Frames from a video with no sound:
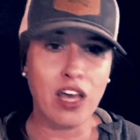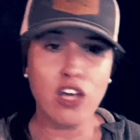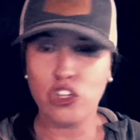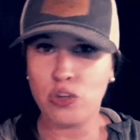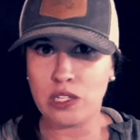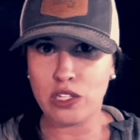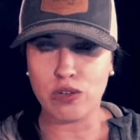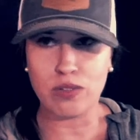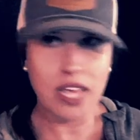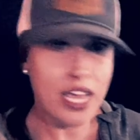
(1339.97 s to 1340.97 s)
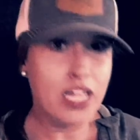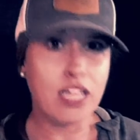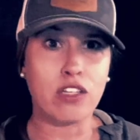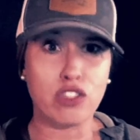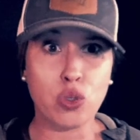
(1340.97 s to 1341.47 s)
to excuse
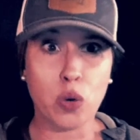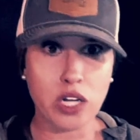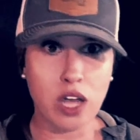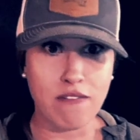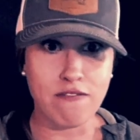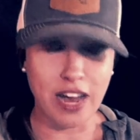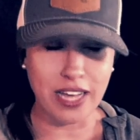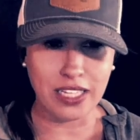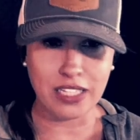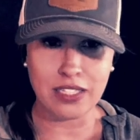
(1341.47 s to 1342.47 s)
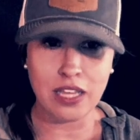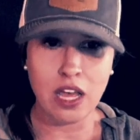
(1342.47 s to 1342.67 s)
any sort of violence.